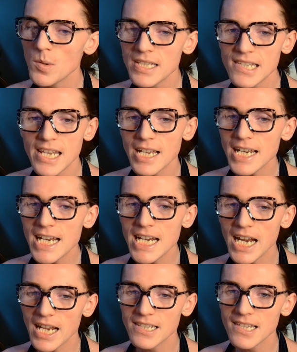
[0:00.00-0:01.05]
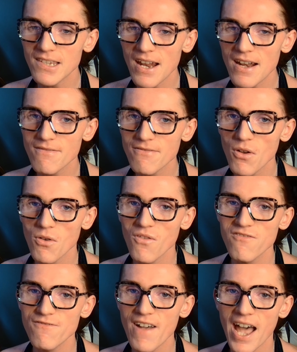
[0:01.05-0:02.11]
and steady instead of the whole
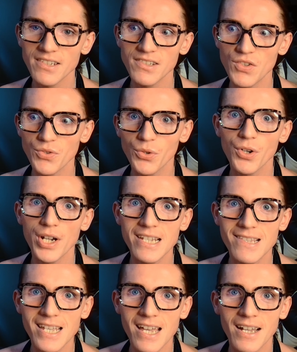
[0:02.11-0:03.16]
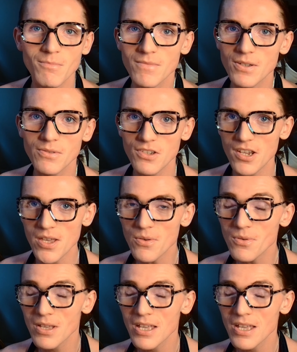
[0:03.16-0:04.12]
fast and crazy I'm used to.